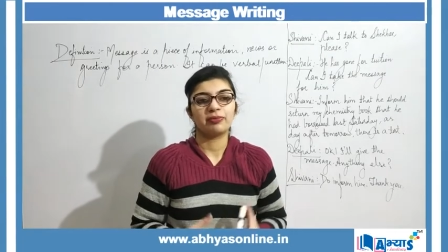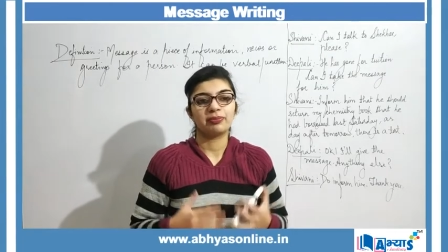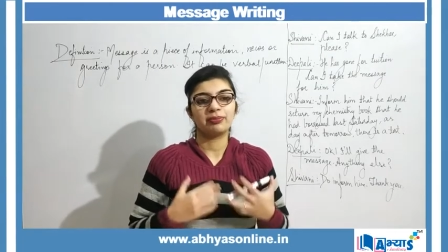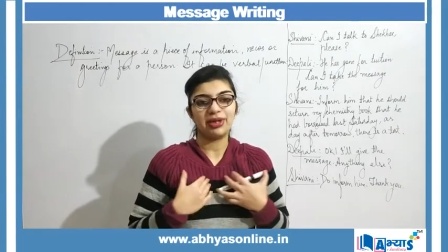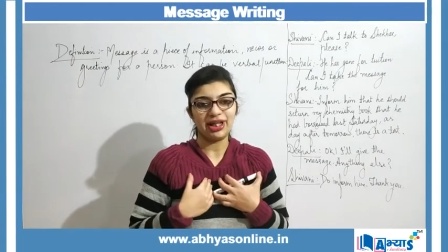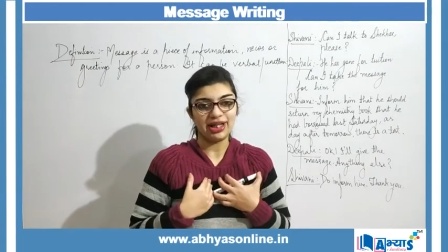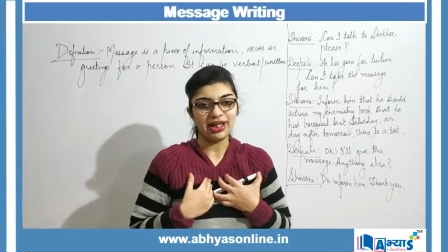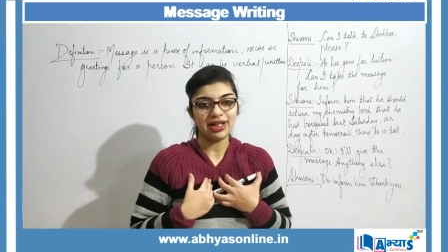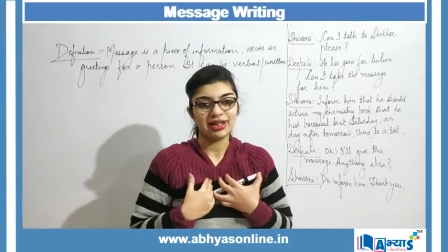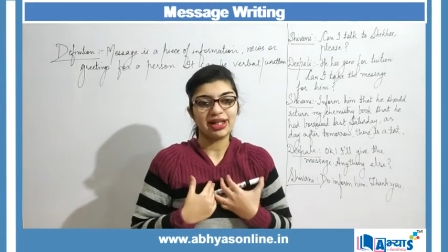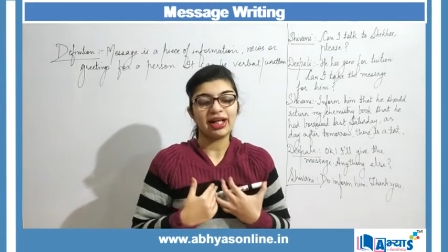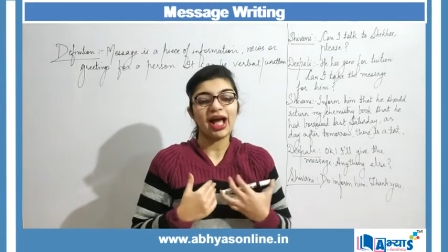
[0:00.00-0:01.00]
me
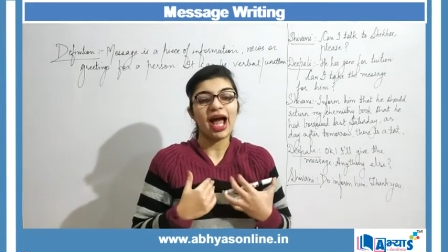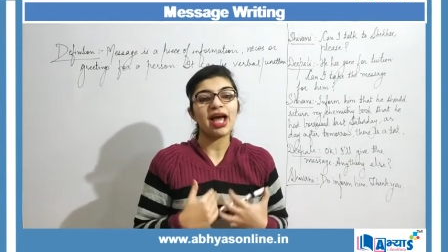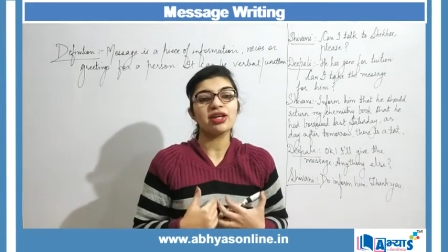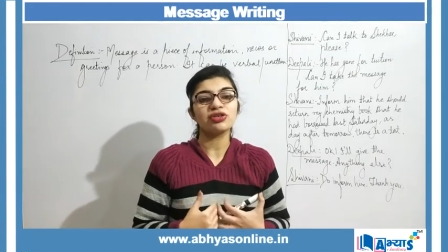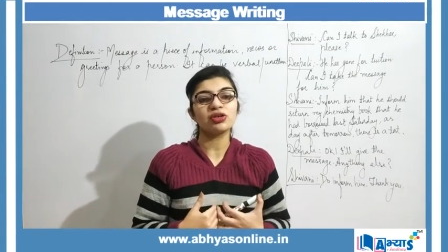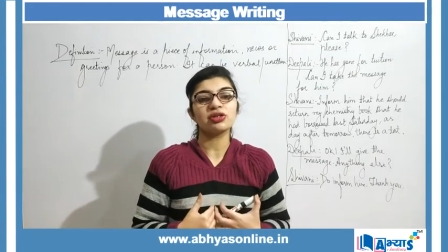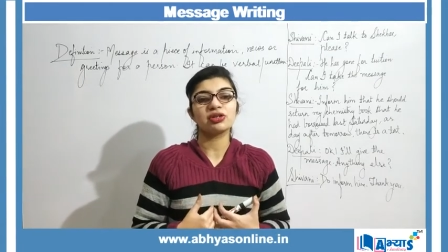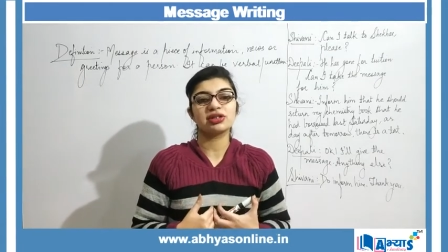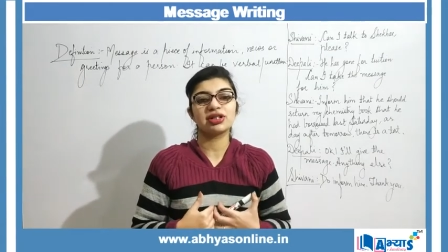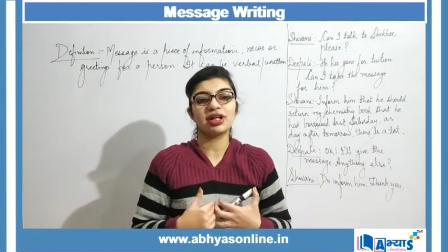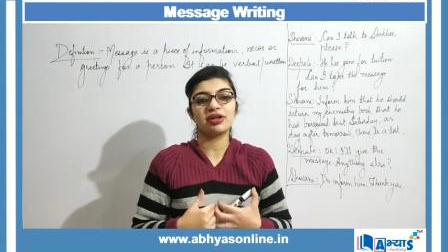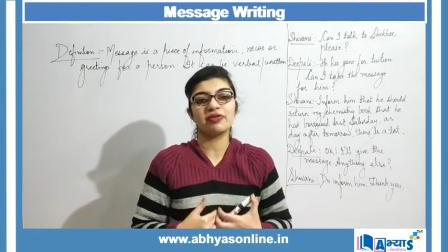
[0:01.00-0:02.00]
that I should
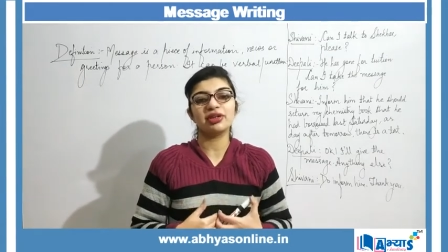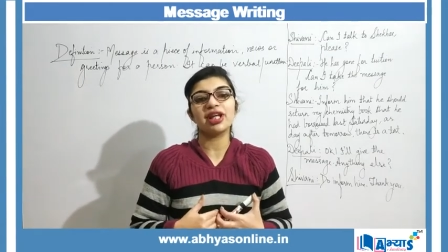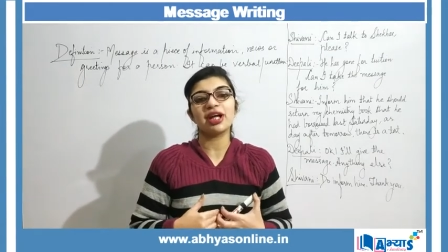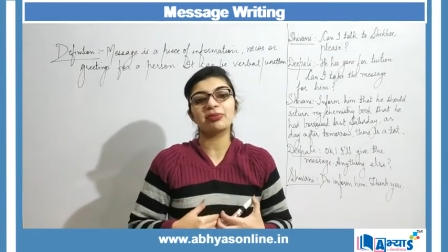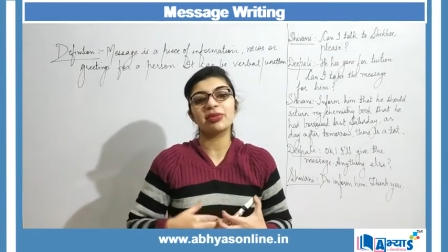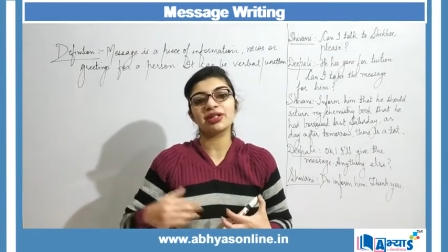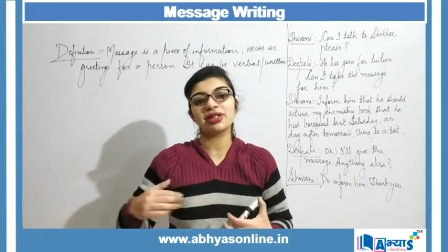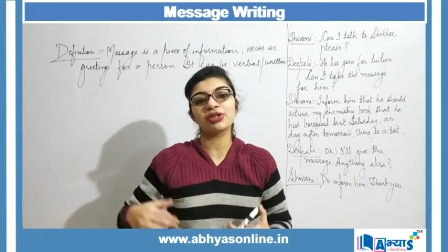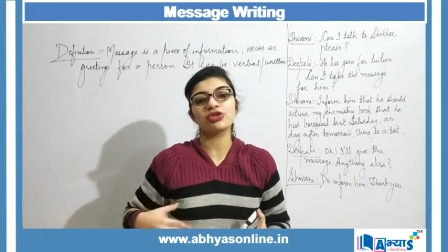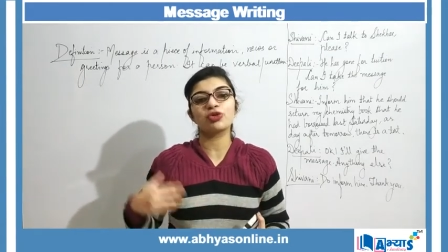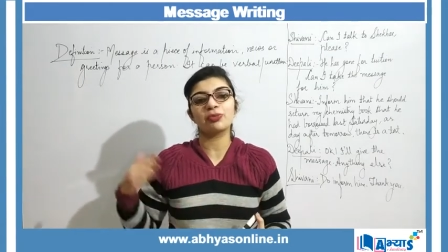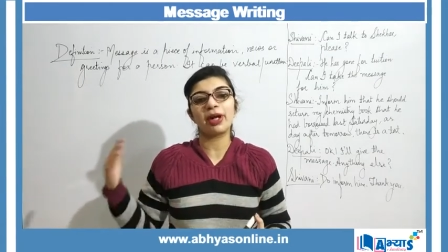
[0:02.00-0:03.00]
deliver that
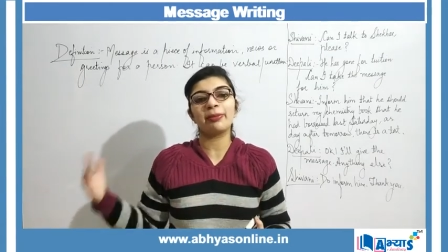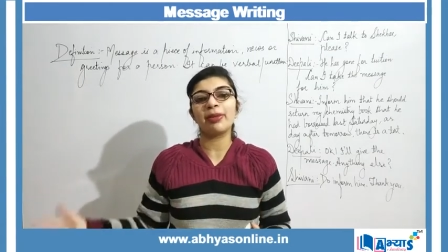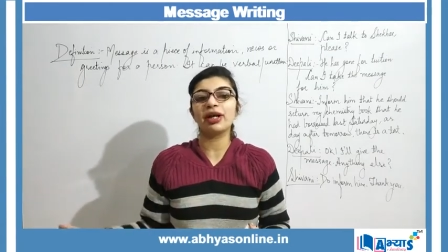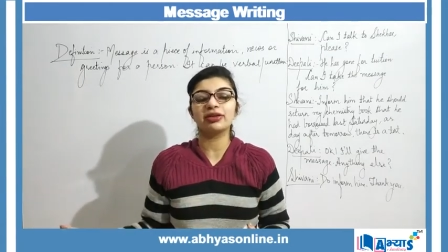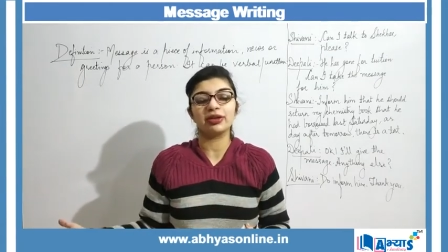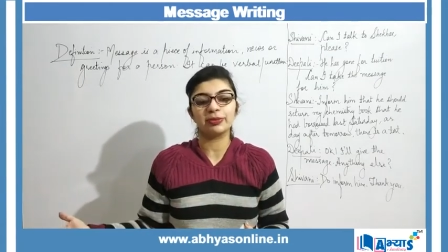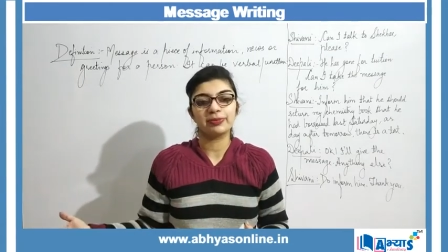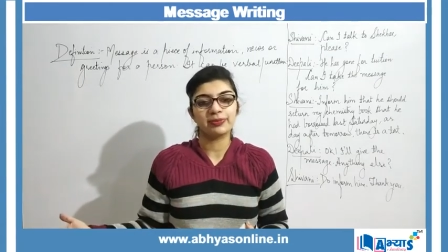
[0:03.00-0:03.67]
message to my mother.